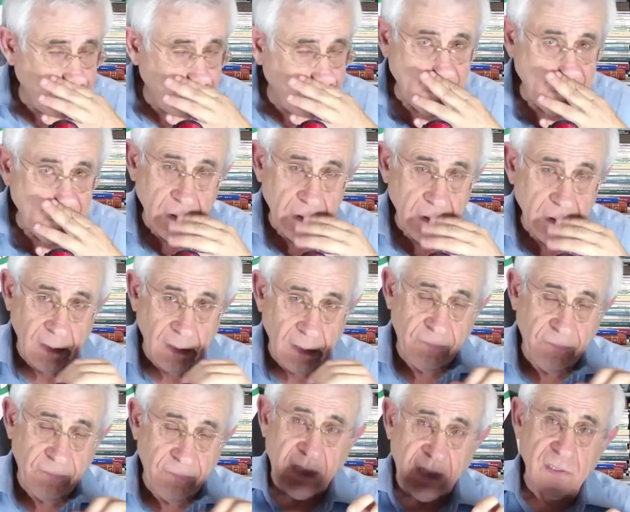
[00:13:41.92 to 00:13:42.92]
fact that
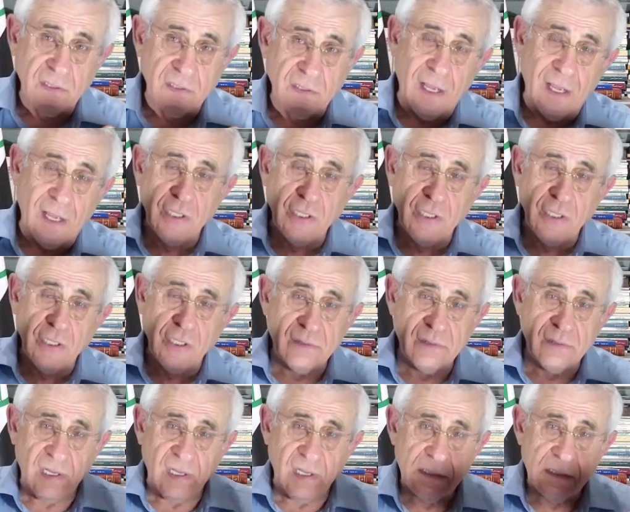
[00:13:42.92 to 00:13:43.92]
Russia attacks
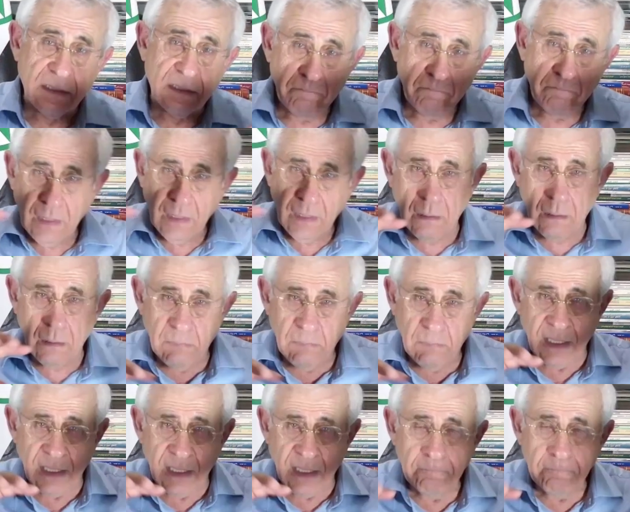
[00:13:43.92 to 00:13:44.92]
in many
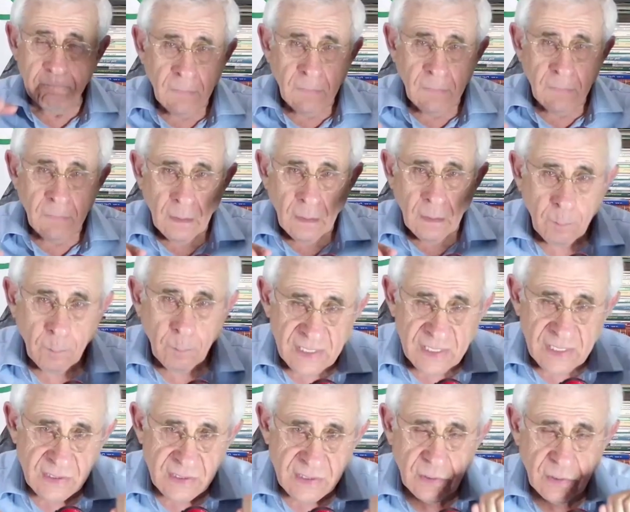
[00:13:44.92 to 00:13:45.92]
places in
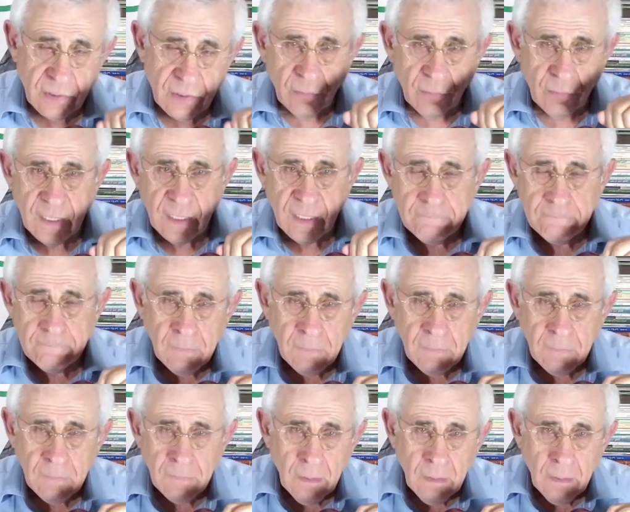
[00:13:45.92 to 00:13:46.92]
Ukraine,
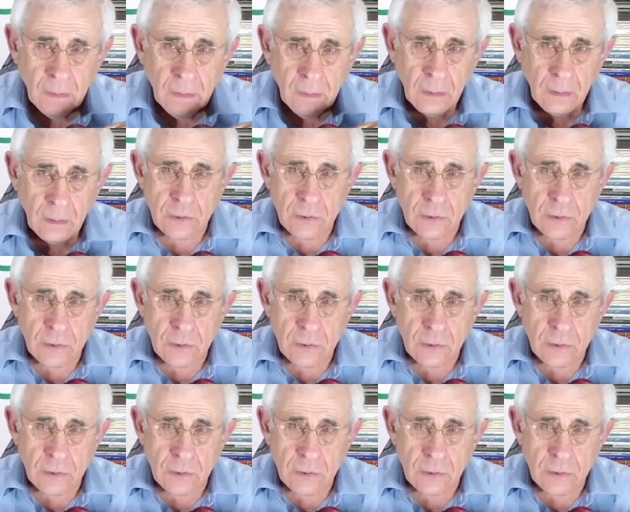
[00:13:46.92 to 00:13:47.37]
actually